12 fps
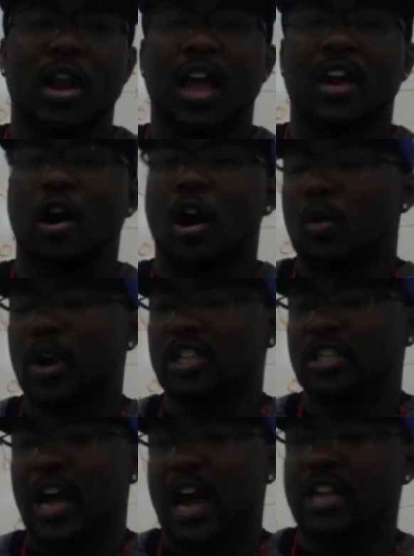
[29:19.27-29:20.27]
like
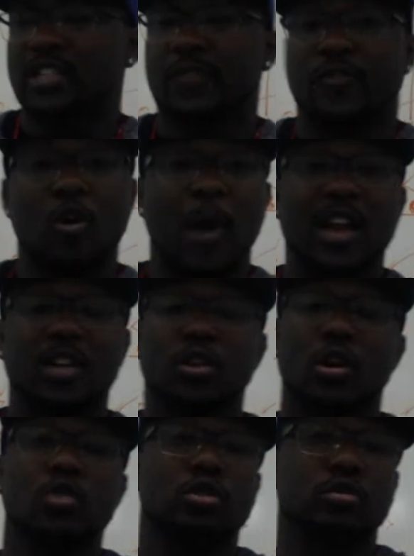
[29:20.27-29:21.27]
always, guys, if nobody
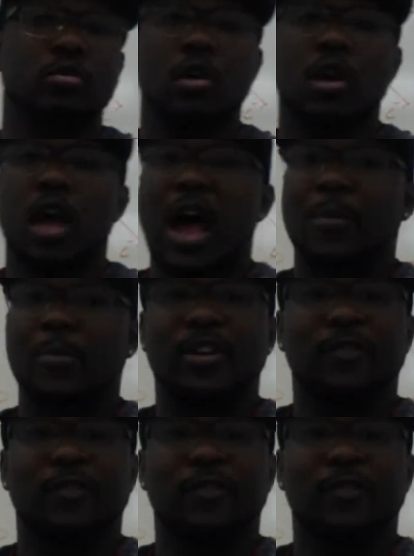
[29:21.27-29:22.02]
told you, I'm gonna be